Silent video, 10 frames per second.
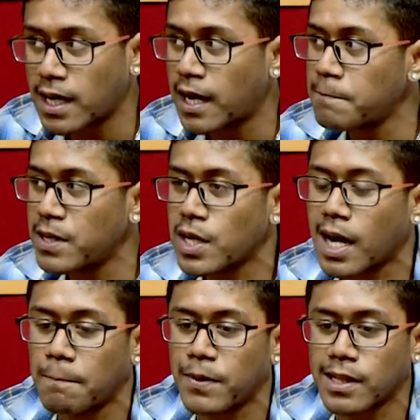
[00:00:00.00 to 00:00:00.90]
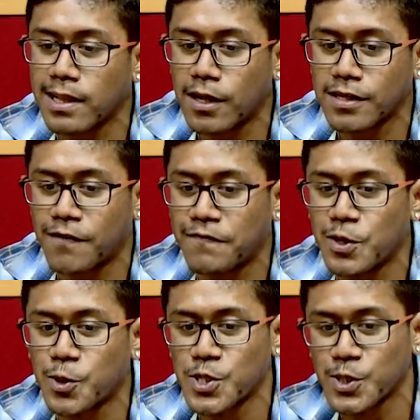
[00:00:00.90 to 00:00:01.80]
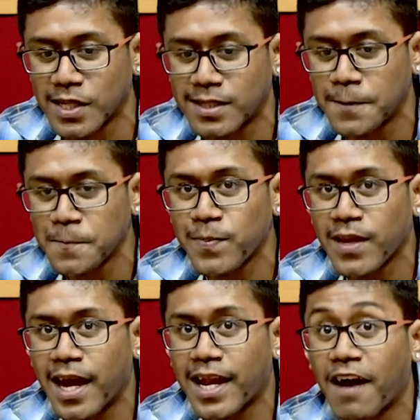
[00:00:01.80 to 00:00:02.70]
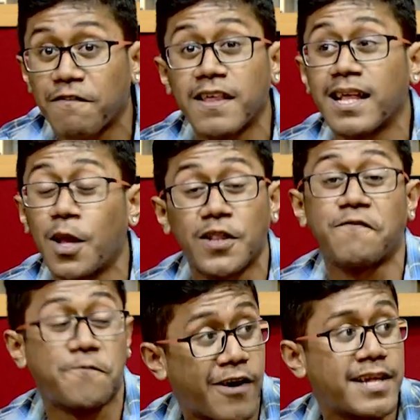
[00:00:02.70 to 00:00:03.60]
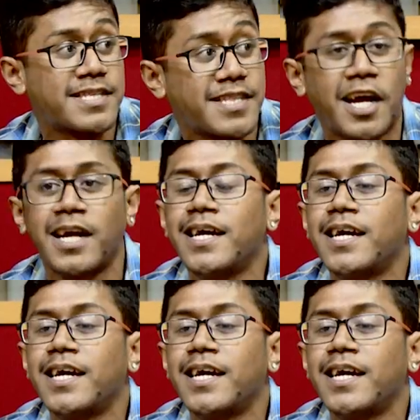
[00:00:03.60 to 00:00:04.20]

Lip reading: I've been in compete a lot of the international and have a lot of friends in there.